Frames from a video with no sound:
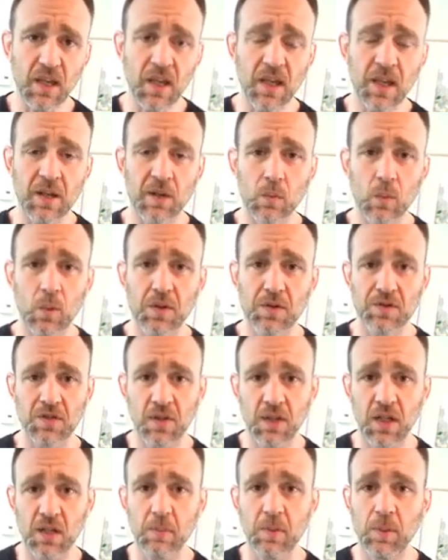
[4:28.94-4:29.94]
And whereas a
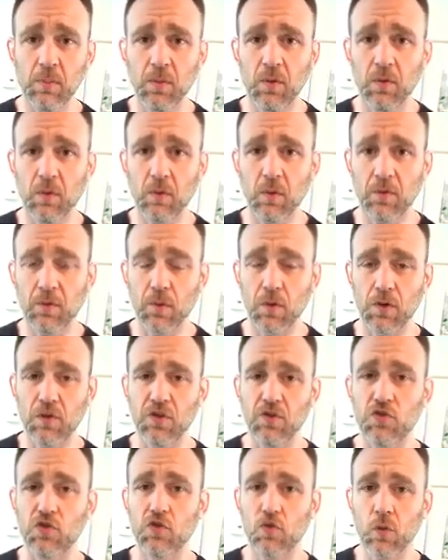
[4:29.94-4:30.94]
lot of people refer
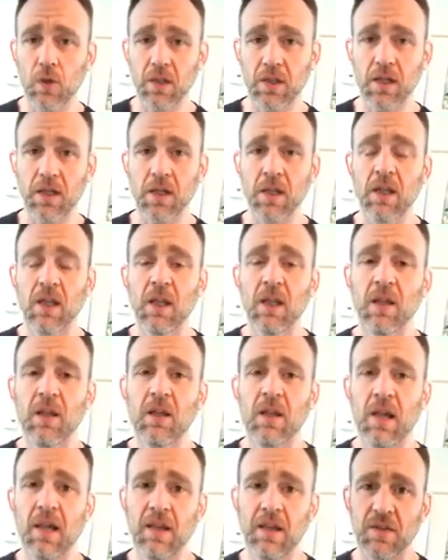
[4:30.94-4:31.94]
to drilling
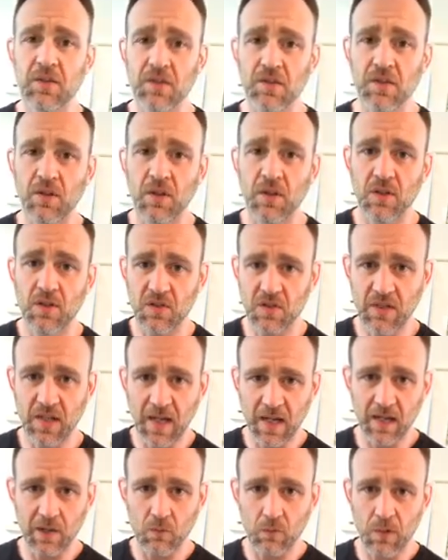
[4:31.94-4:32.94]
as
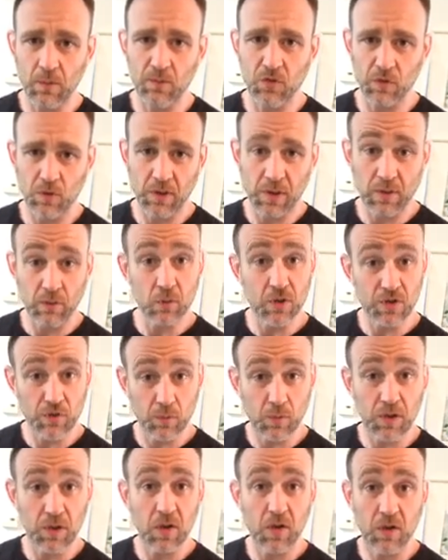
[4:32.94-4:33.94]
static rep drilling, which
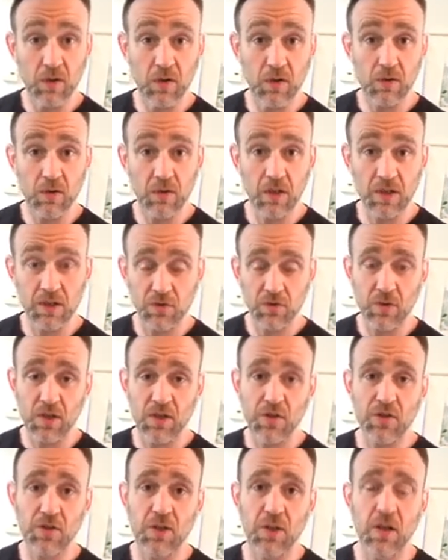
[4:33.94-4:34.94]
we call
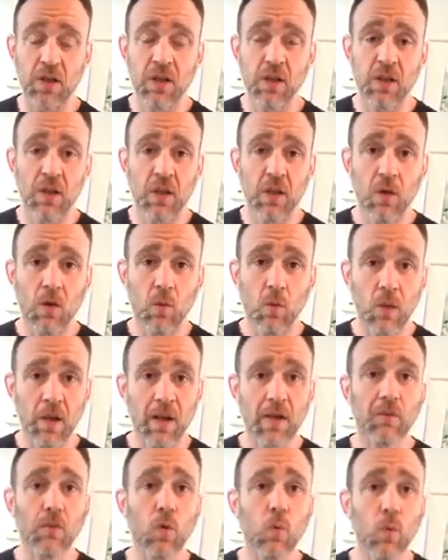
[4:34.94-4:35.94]
introduction,
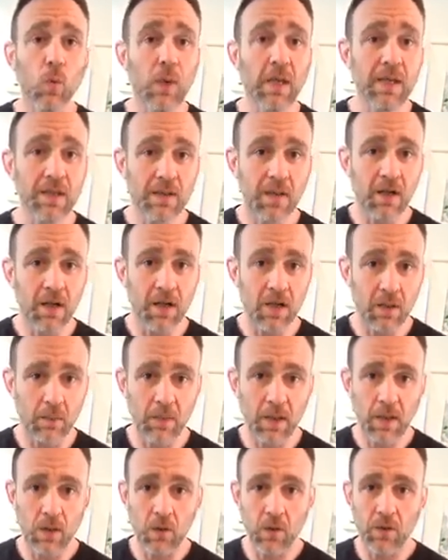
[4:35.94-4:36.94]
whenever we talk
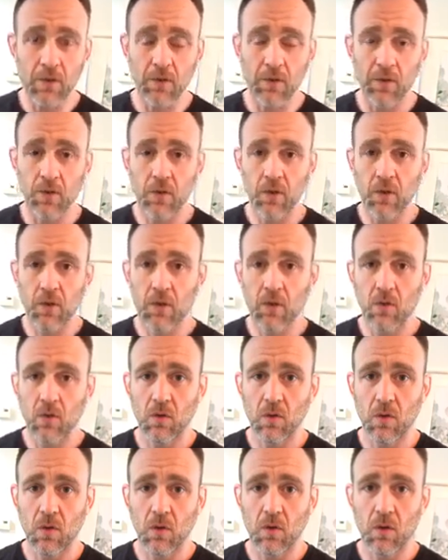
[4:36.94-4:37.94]
about
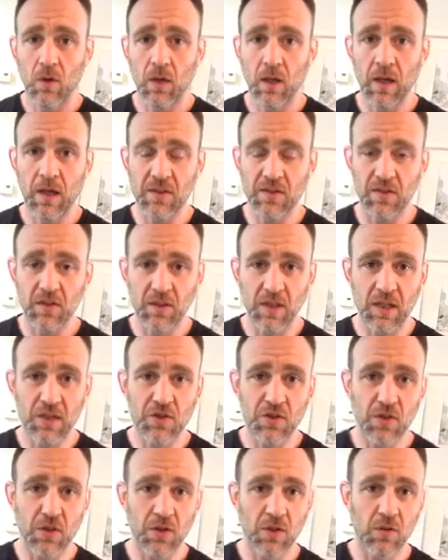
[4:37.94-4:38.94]

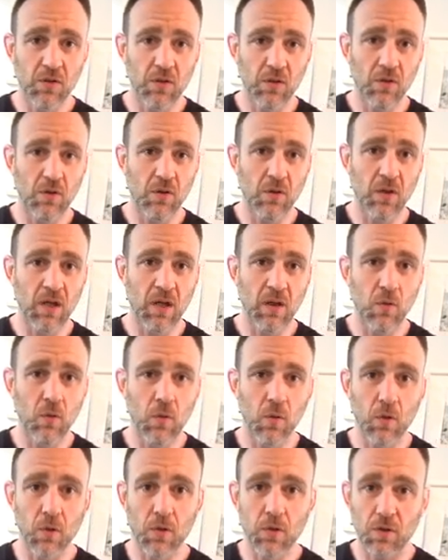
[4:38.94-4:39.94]
isolation
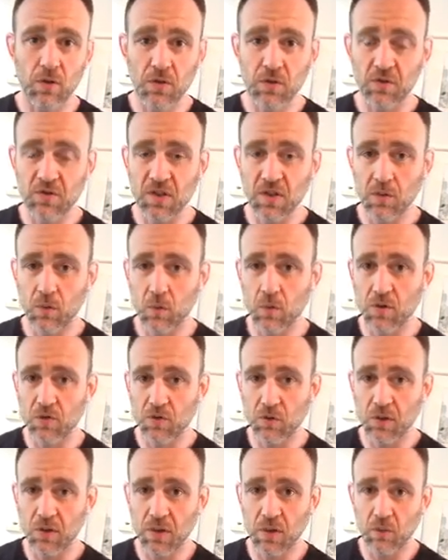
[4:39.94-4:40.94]
or using the word
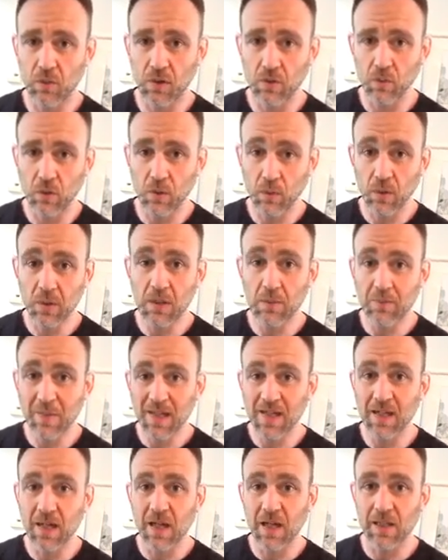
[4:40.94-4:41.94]
drilling, we really
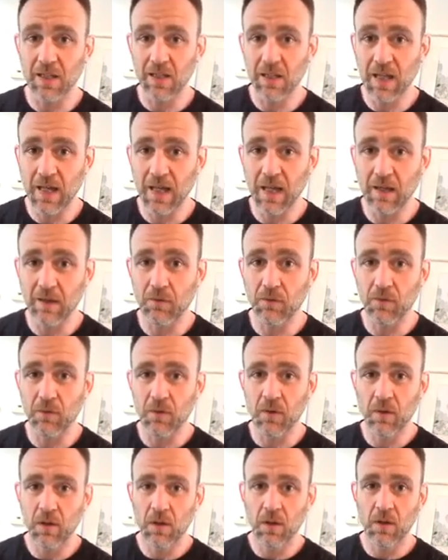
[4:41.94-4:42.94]
mean a
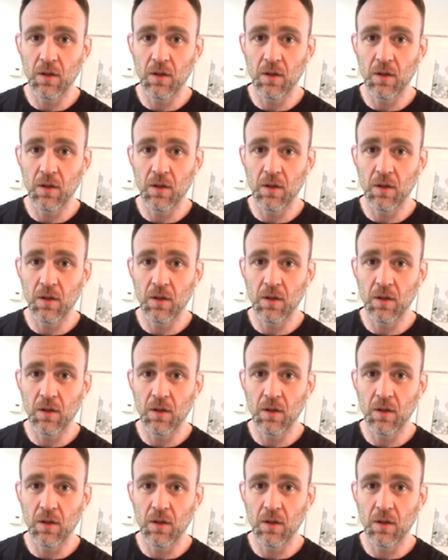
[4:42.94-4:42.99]
live